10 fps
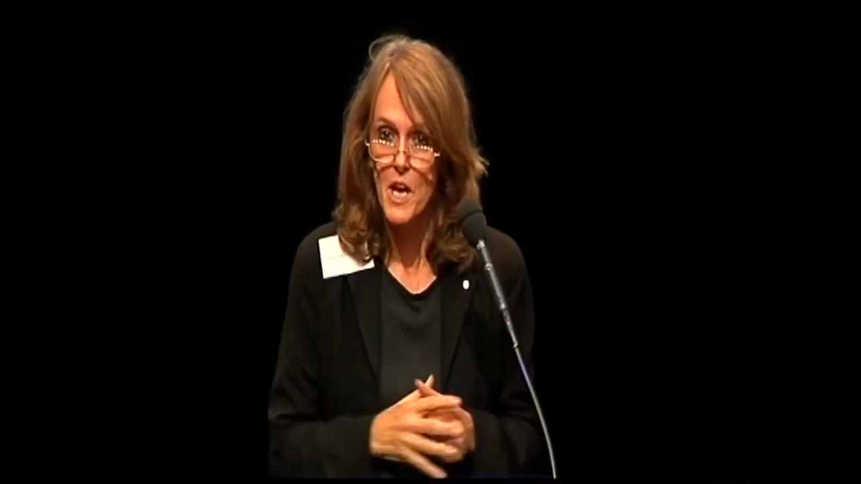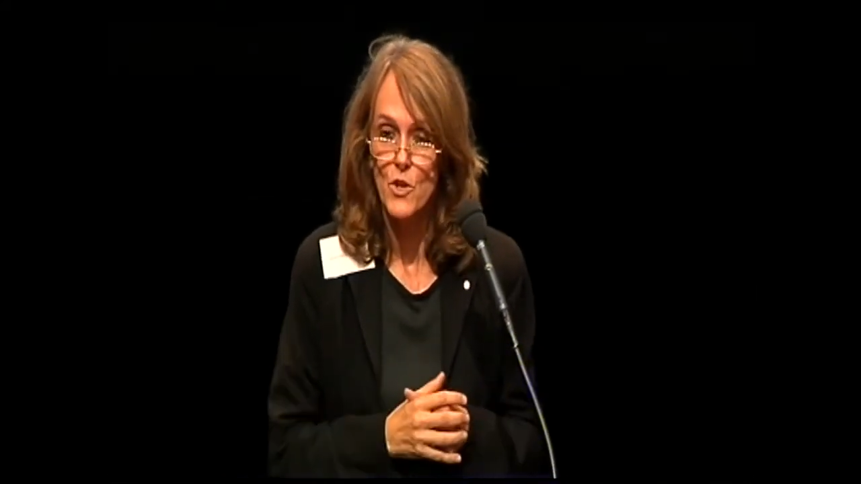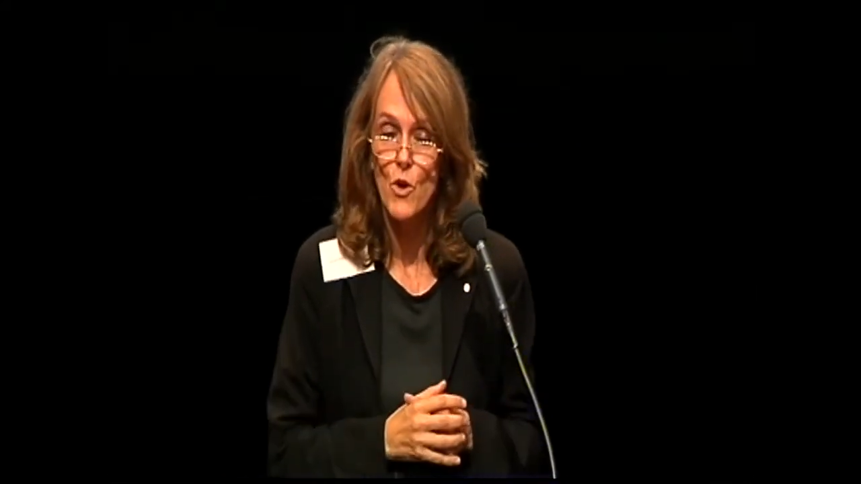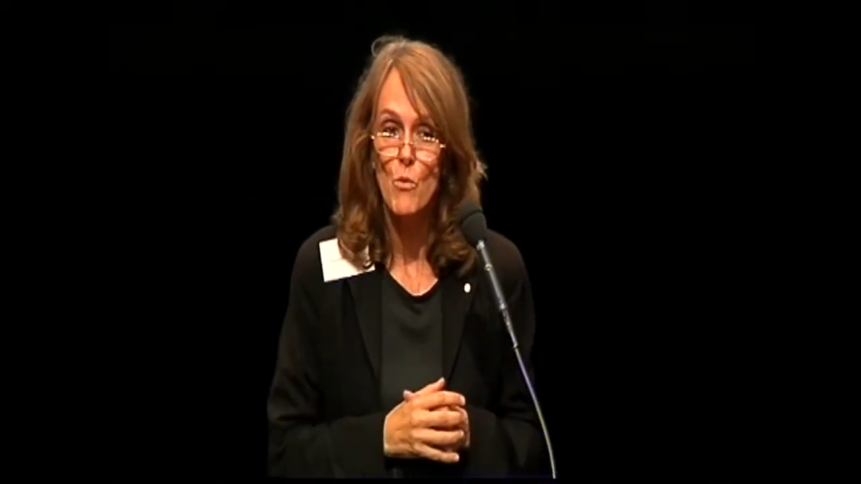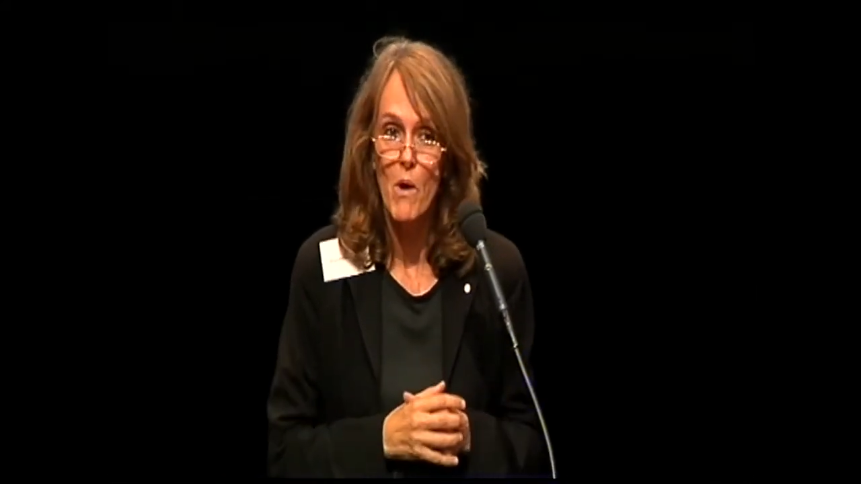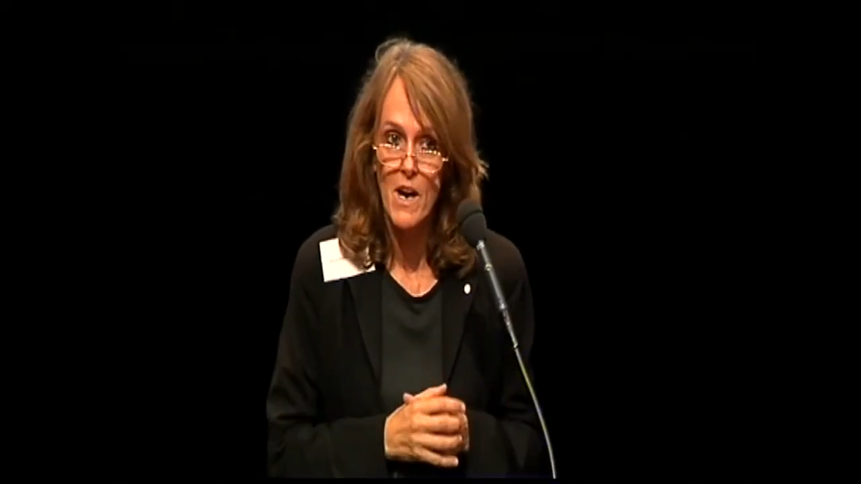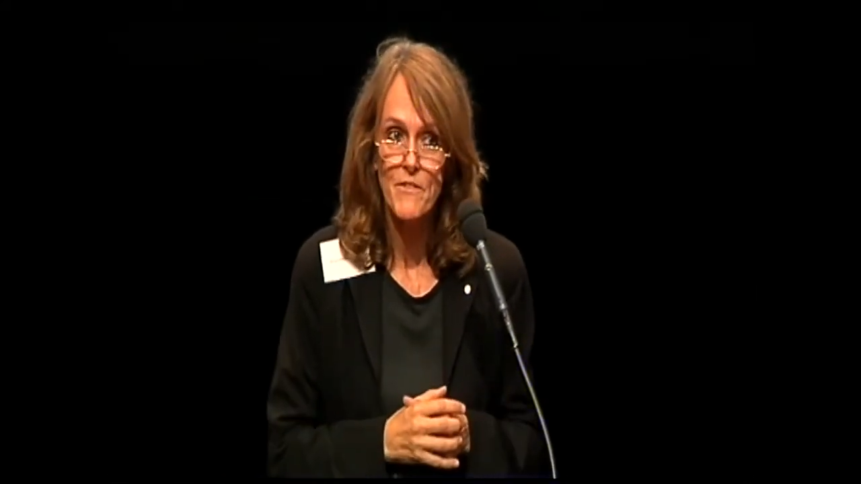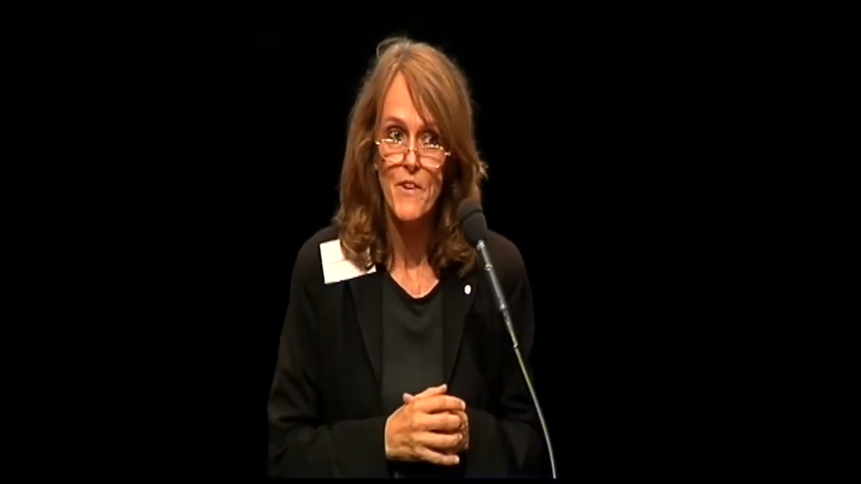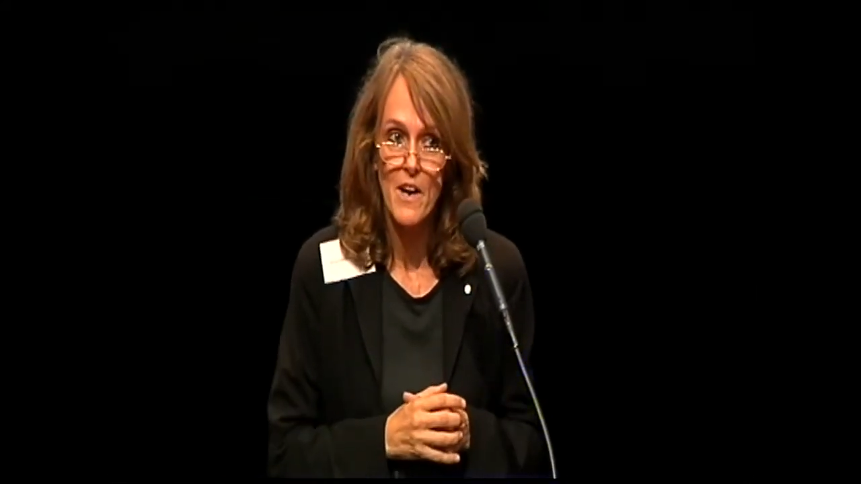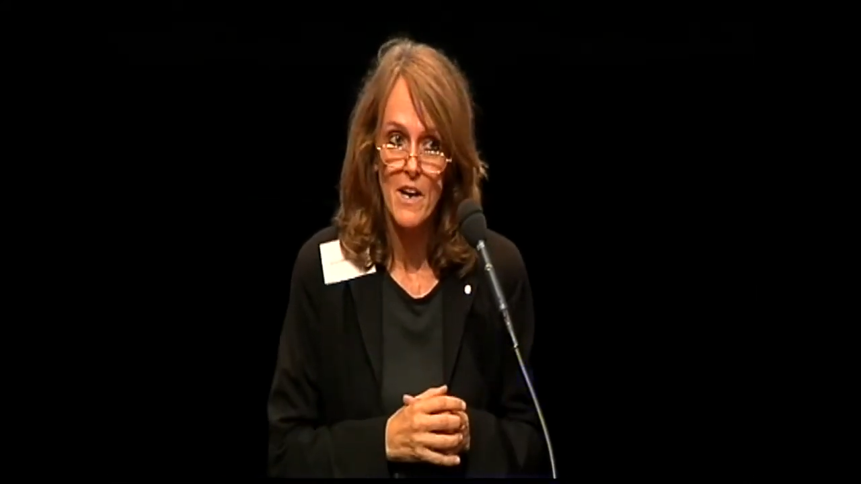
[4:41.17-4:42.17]
Your
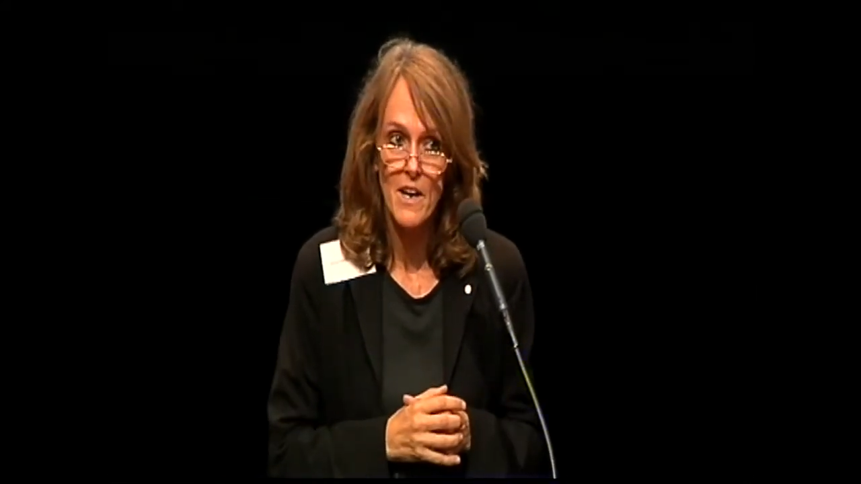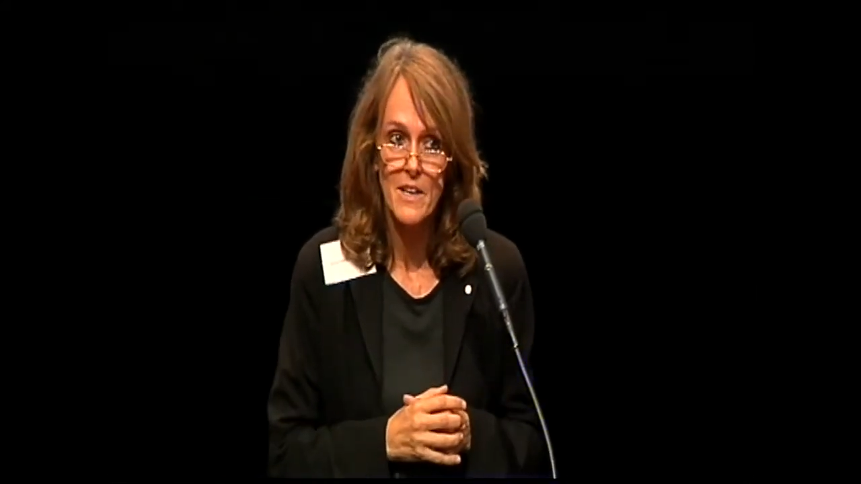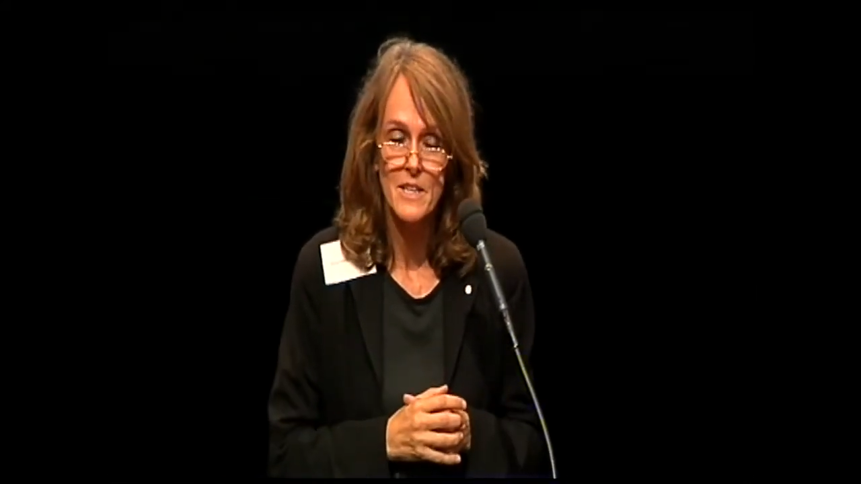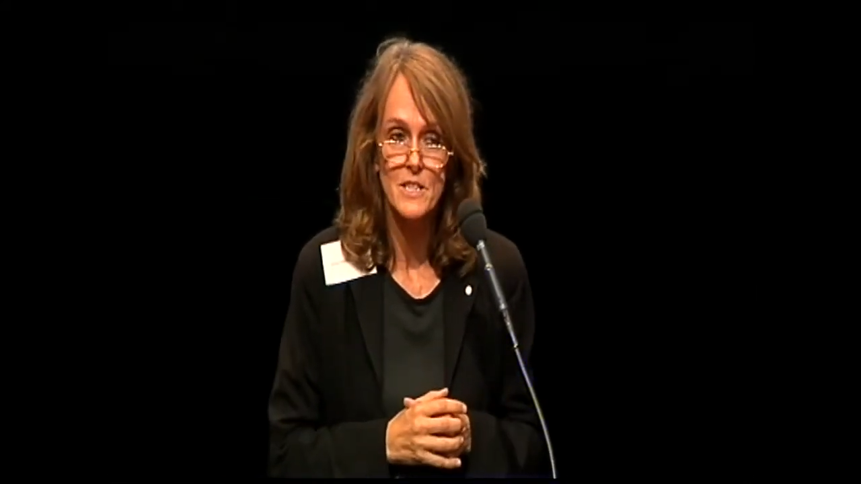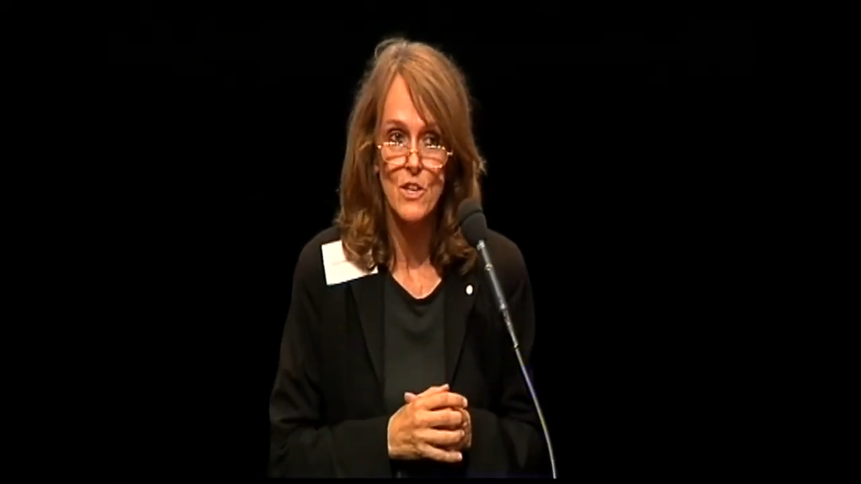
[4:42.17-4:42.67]
Wi-Fi is